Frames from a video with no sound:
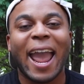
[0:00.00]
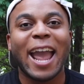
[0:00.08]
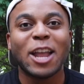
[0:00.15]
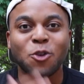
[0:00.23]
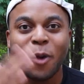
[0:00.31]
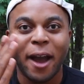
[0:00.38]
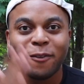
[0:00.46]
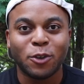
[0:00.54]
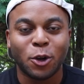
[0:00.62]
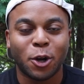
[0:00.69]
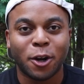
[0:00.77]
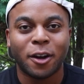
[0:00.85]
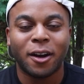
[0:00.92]
and you have
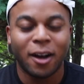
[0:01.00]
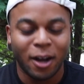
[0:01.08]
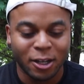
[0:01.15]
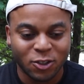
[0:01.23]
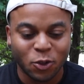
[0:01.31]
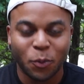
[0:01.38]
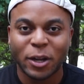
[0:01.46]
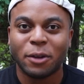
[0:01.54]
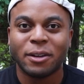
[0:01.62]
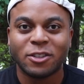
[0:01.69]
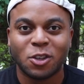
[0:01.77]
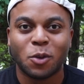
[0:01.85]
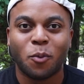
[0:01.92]
your uh,
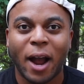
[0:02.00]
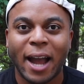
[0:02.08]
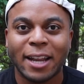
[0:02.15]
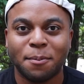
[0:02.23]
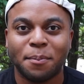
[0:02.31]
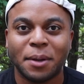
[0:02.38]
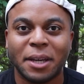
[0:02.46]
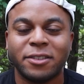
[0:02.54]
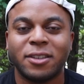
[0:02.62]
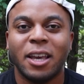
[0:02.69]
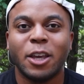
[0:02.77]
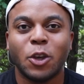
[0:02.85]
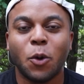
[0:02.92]
surrendering to the ride in place,
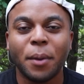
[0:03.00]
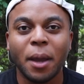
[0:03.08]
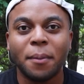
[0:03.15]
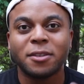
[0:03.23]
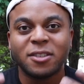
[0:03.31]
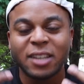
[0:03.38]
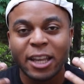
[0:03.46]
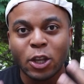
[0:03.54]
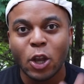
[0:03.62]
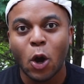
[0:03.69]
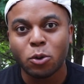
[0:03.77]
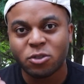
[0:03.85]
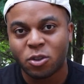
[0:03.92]
you'll be able to say
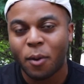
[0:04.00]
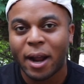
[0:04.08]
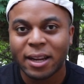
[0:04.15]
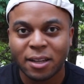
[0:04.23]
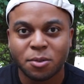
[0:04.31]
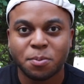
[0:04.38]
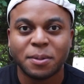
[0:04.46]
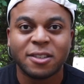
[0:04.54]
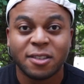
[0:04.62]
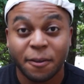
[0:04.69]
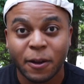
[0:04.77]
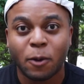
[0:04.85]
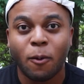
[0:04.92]
no to riding a
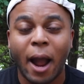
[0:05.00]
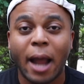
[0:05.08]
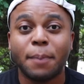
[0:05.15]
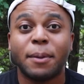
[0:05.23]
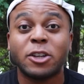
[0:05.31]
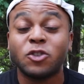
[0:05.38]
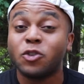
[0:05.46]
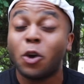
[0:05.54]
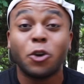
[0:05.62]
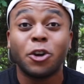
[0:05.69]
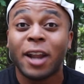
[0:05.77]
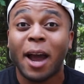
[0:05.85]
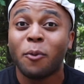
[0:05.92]
specific ride because you know
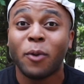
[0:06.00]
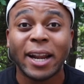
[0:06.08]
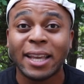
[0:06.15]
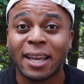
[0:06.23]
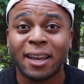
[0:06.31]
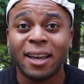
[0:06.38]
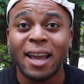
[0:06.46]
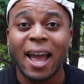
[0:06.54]
you're not ready.